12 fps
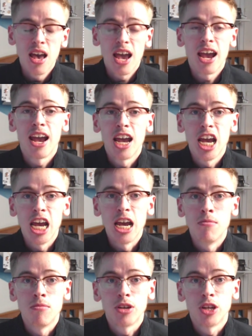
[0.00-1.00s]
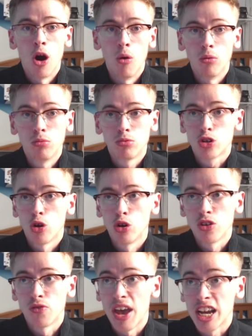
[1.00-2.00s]
you know, sort
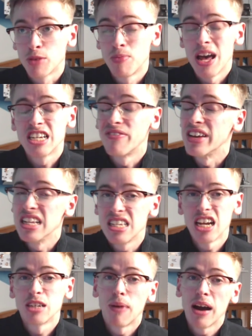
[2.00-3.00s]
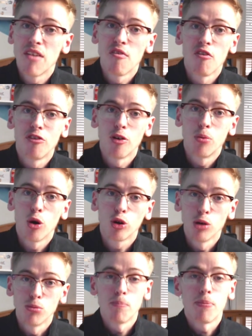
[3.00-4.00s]
of expressive interest by Everton Football
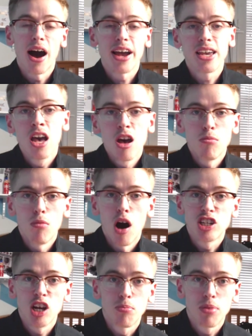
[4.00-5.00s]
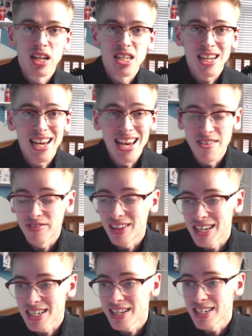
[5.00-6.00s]
Club and by Marcel Brands if
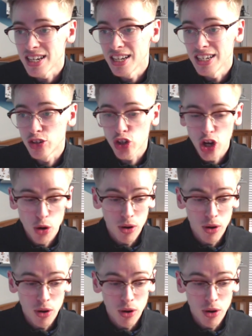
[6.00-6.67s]
this is true.